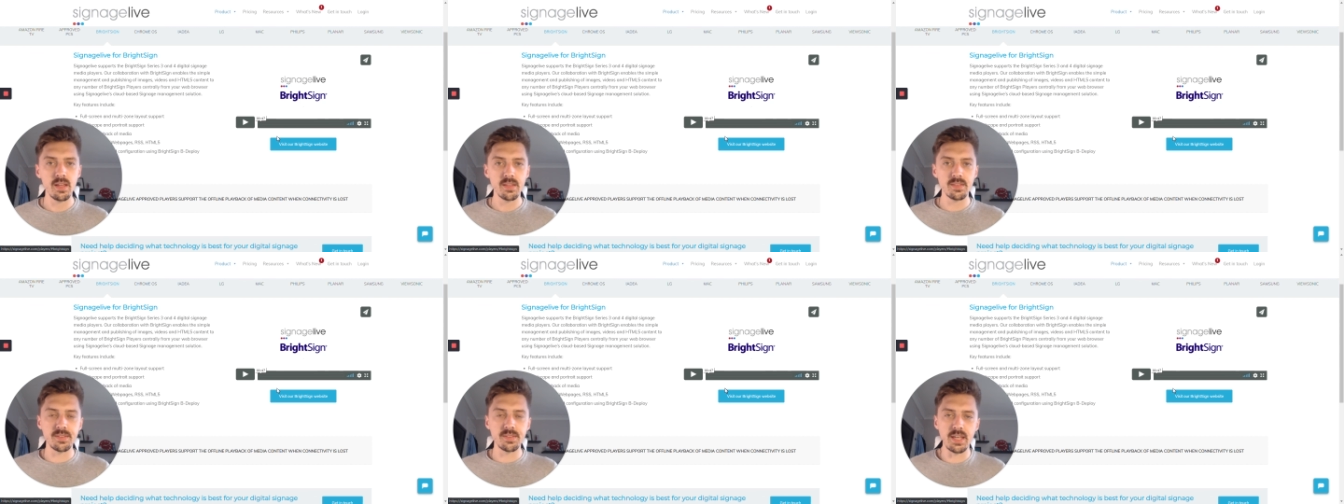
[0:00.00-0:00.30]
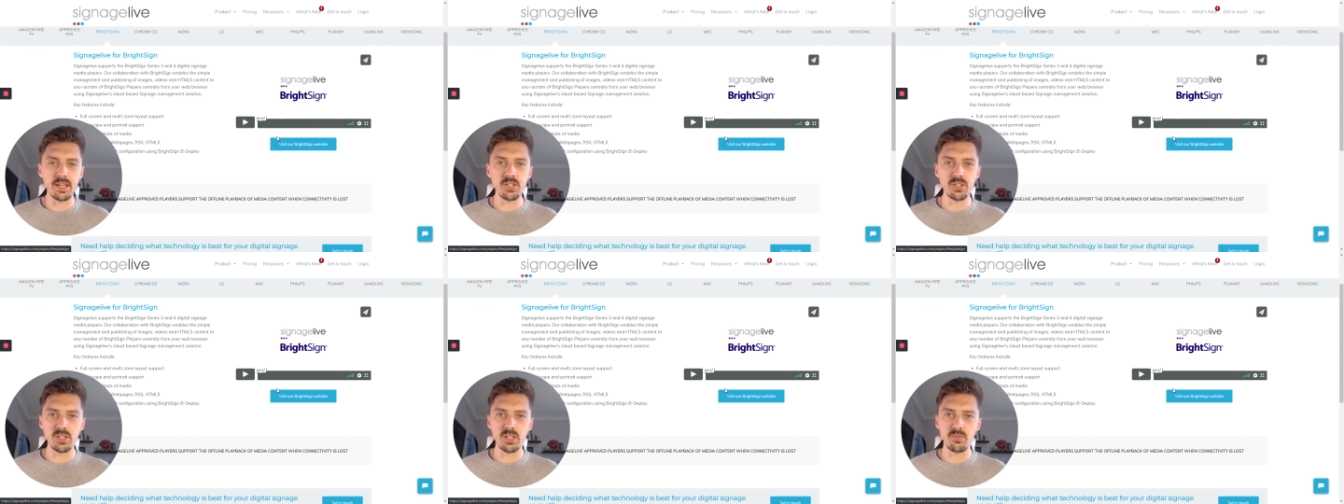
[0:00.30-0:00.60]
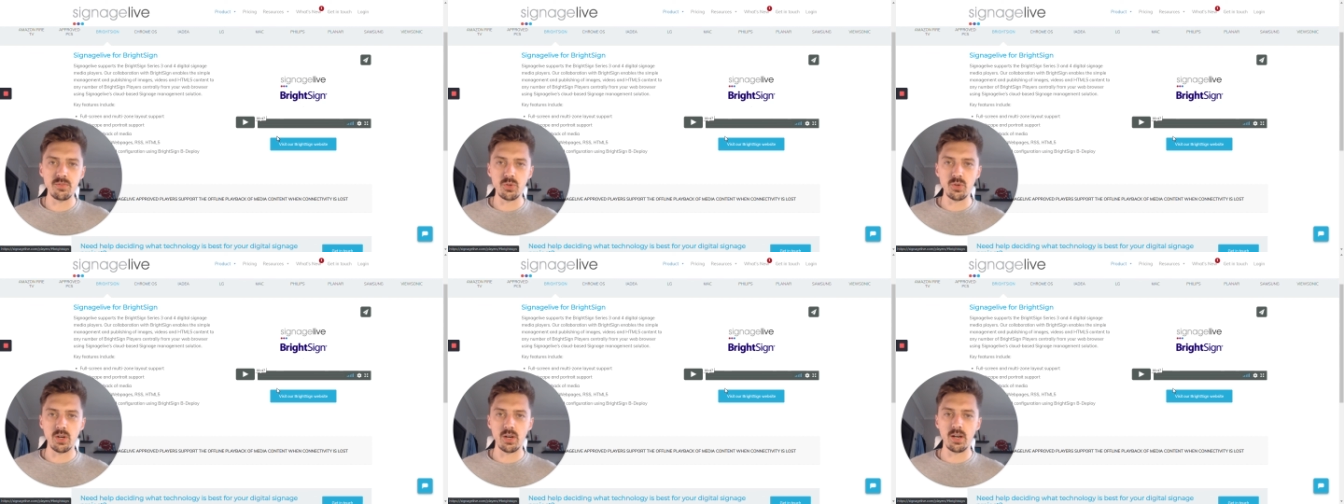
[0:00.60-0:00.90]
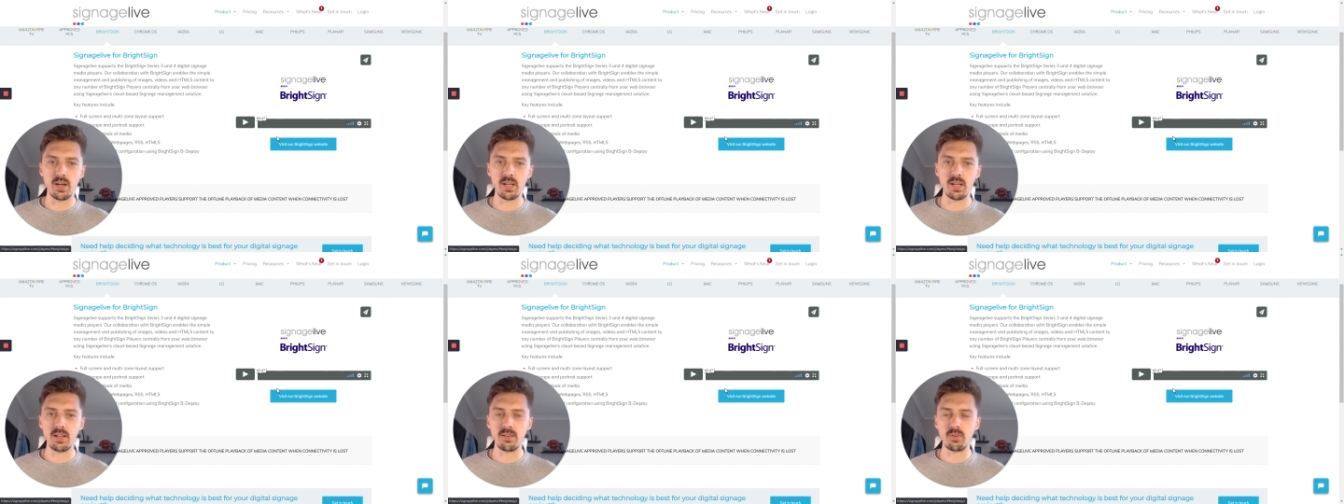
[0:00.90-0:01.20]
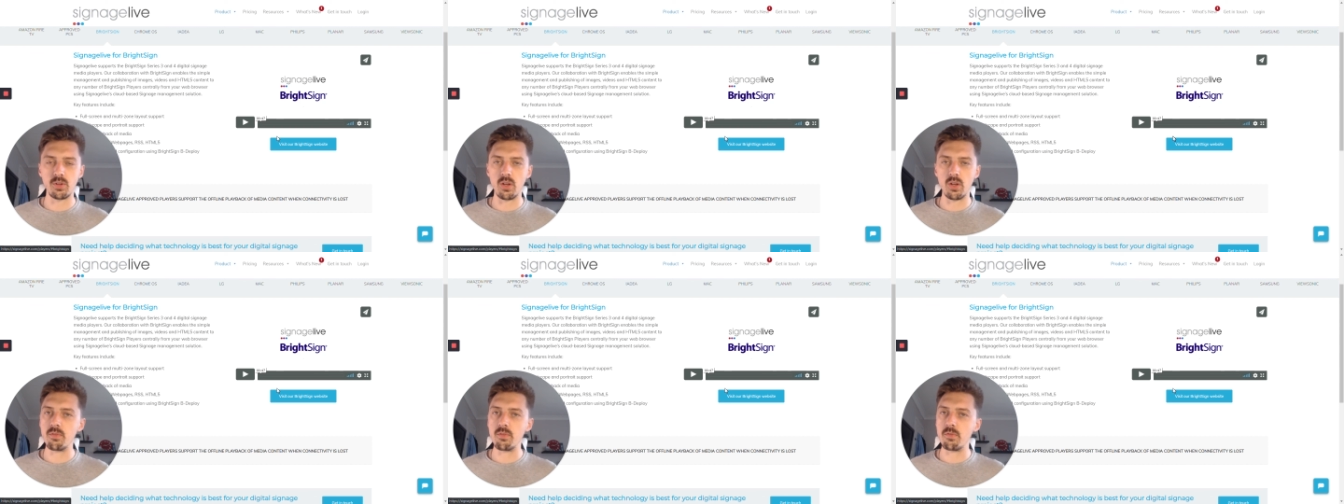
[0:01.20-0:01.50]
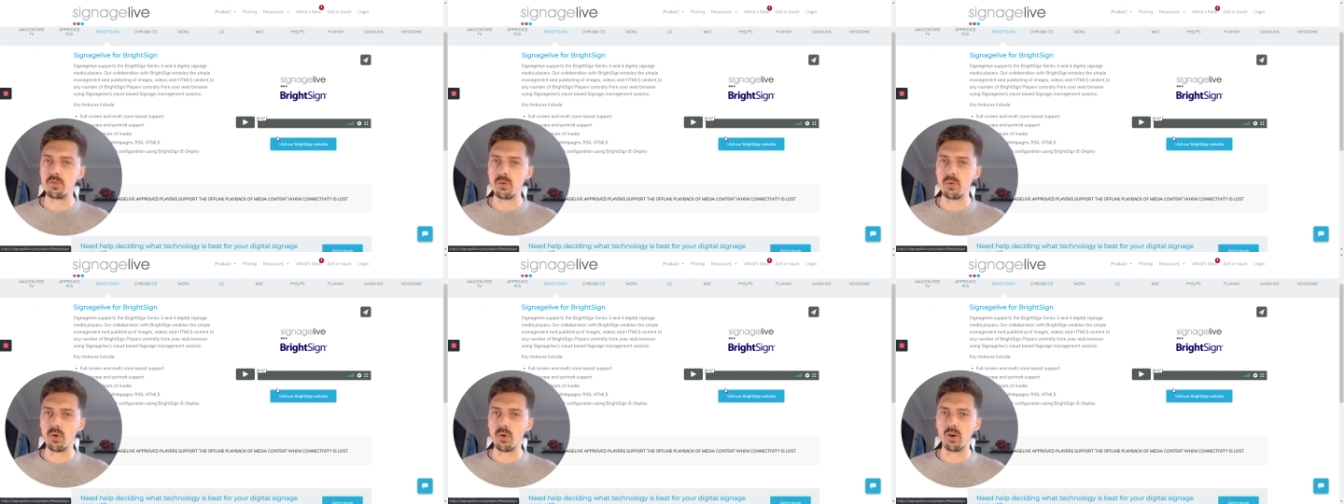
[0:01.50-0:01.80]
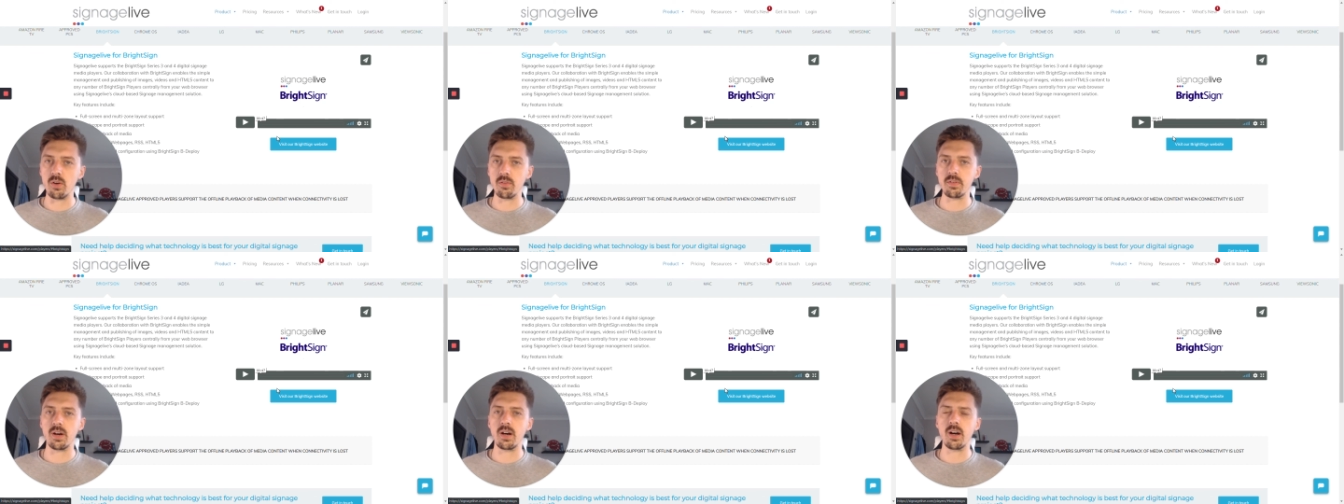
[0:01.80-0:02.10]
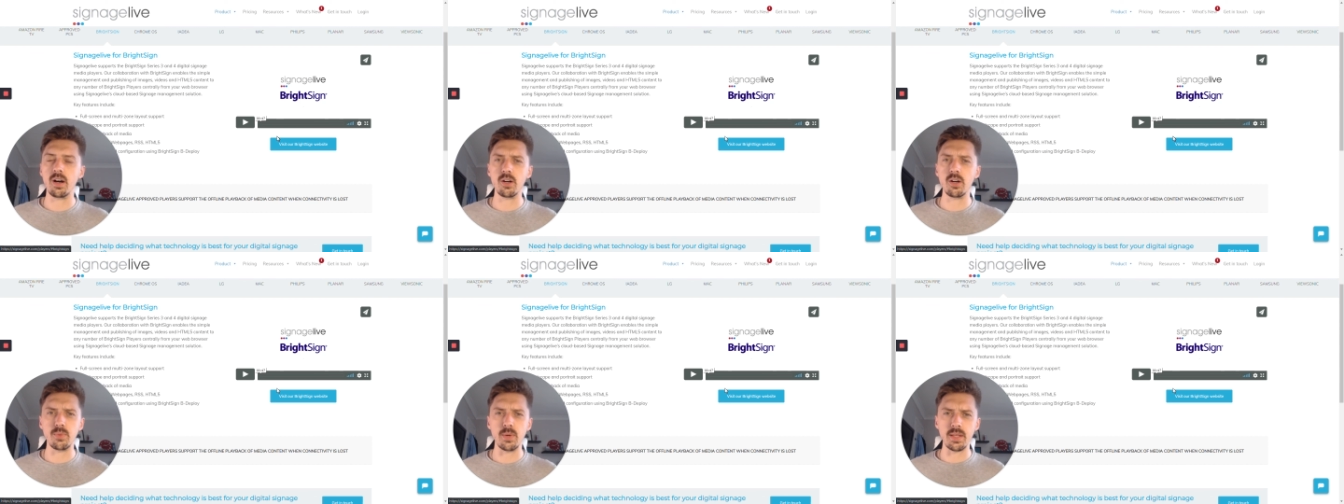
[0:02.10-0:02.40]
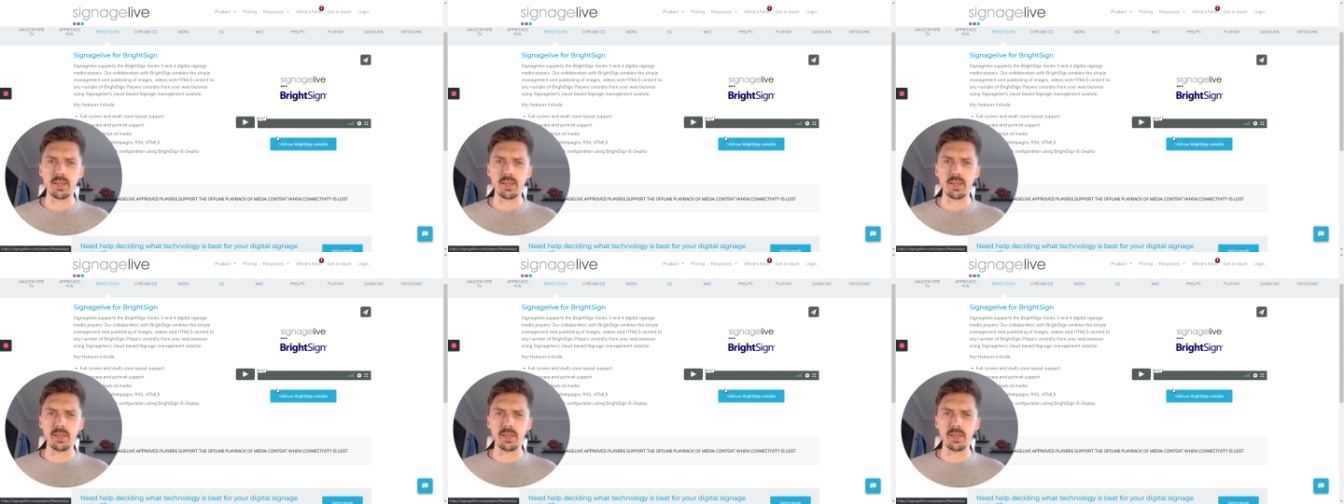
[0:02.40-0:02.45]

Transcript: That should give you a high level overview of the hardware.